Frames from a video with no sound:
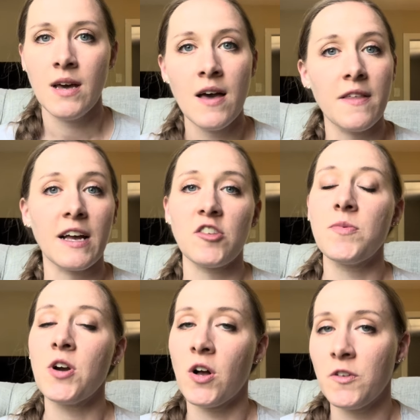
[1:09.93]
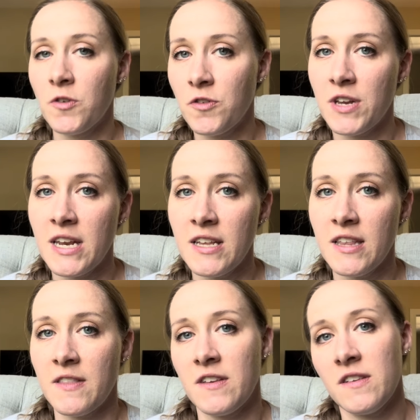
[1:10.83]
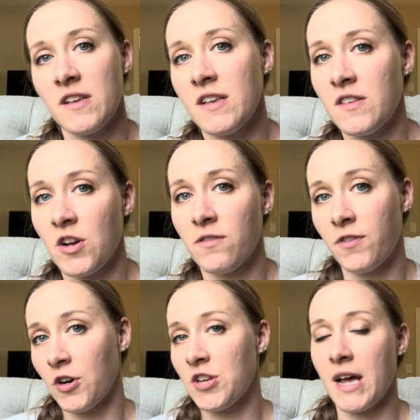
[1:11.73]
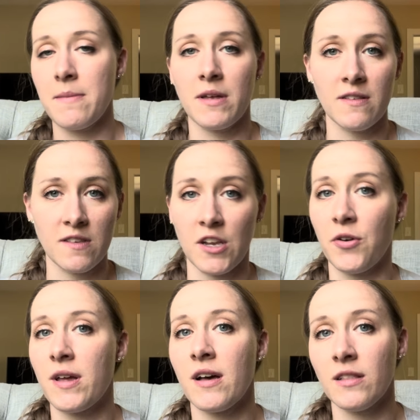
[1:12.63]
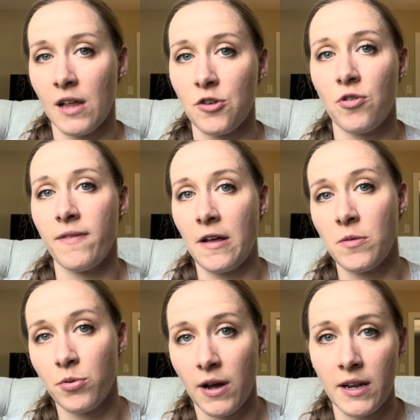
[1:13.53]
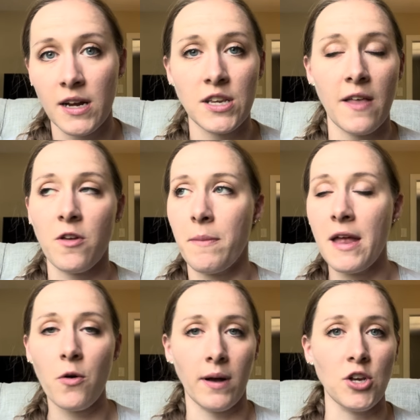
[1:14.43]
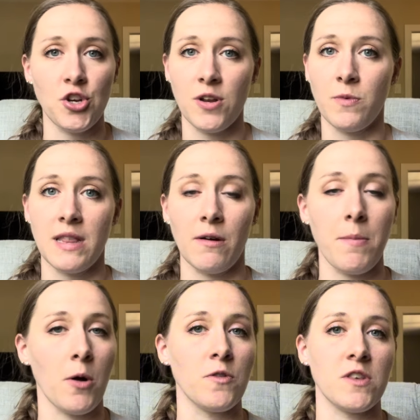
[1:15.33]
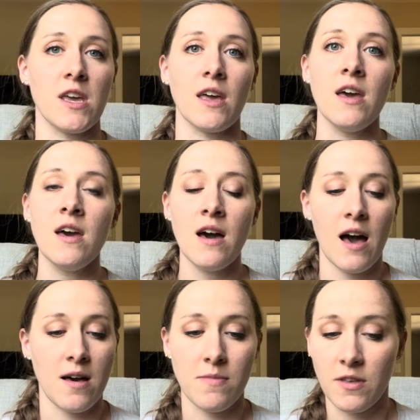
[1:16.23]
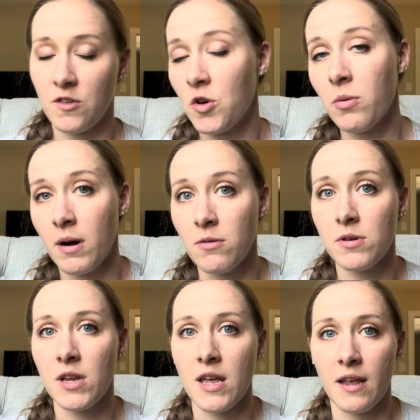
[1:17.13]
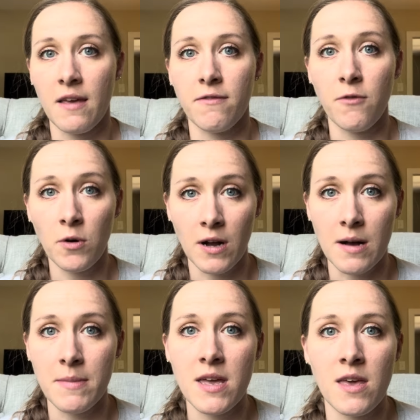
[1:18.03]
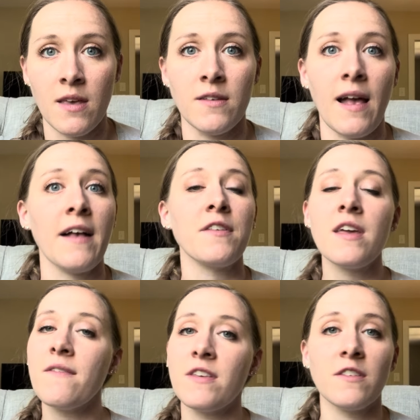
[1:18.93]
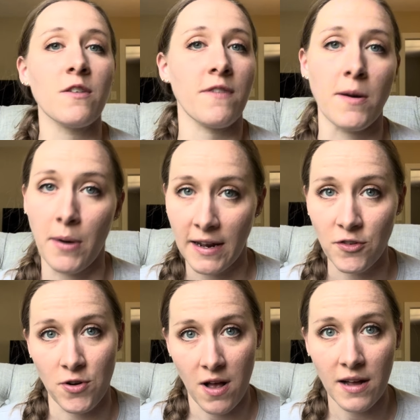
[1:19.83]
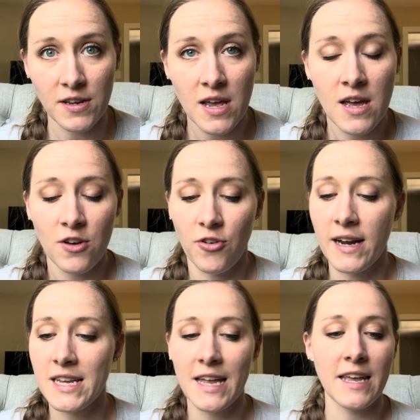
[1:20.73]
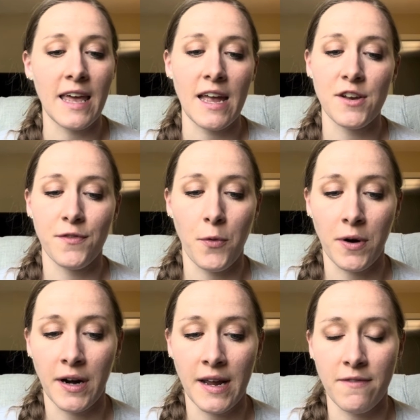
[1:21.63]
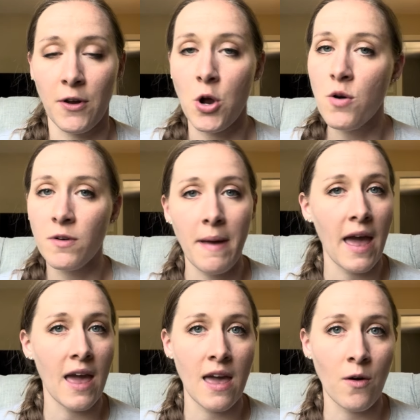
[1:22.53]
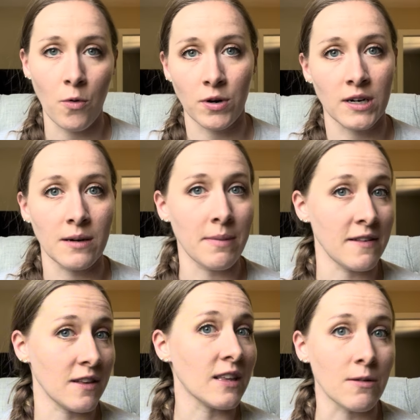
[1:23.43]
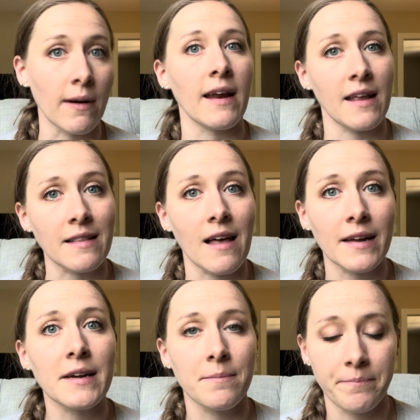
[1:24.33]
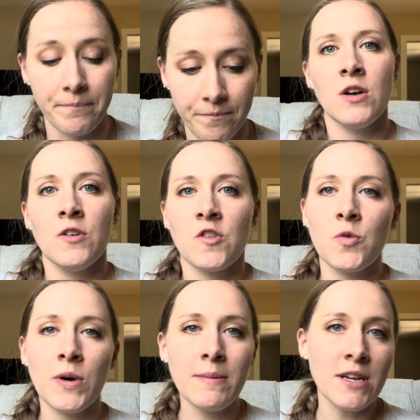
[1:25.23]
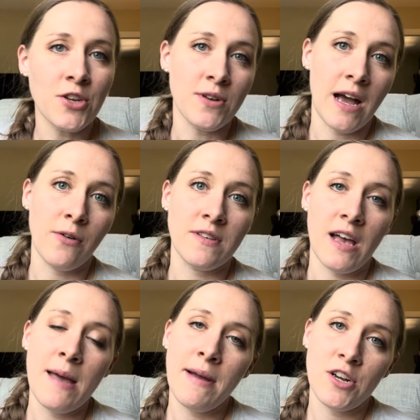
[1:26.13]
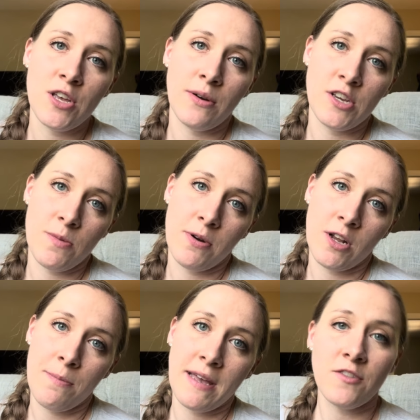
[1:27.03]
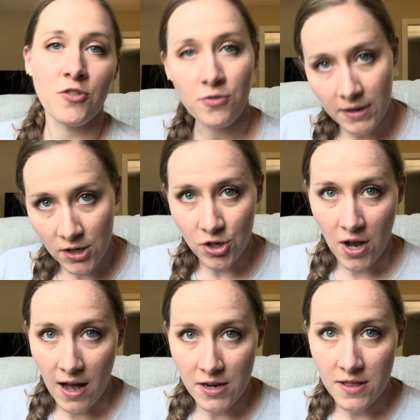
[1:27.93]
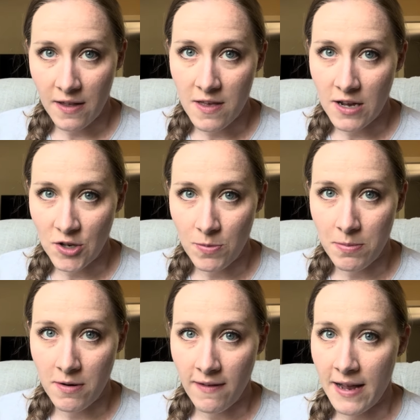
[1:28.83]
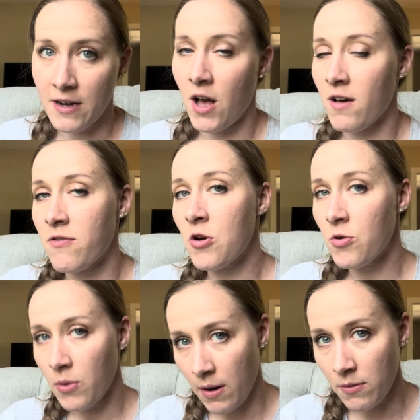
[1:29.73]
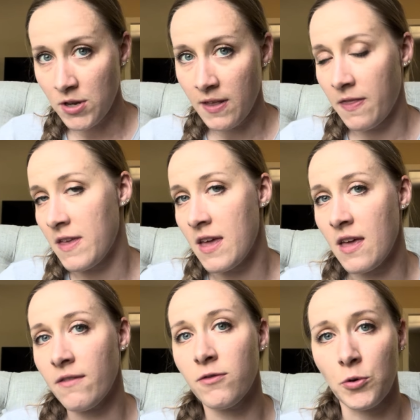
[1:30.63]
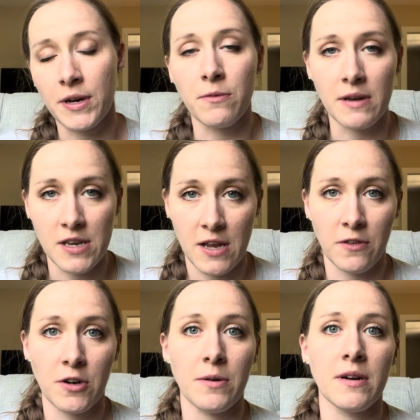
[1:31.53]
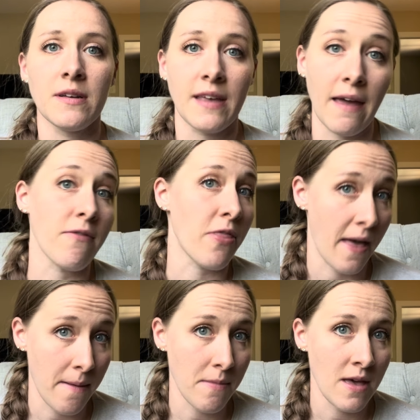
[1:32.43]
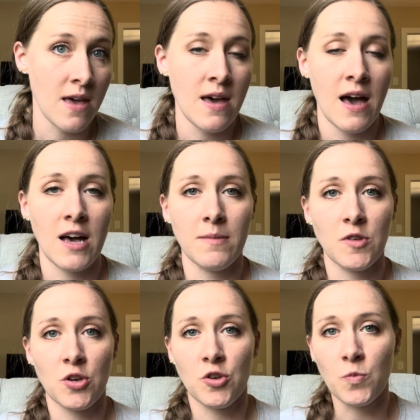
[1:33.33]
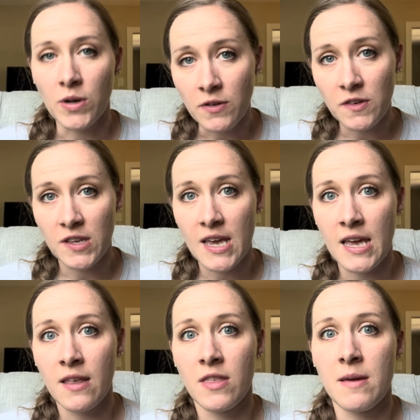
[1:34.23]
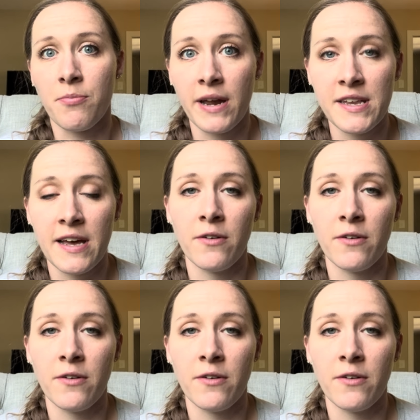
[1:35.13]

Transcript: The customer also stated that this is their first time considering a luxury vinyl product, and their main question when they were posting this quote in a forum is asking if this is a fair price or not, trying to get a gauge for if they're overpaying or basically right in line. So what I'm going to do now is I'm actually going to put up a screenshot that the customer provided of the quote that the flooring retailer gave them. So you will see the breakdown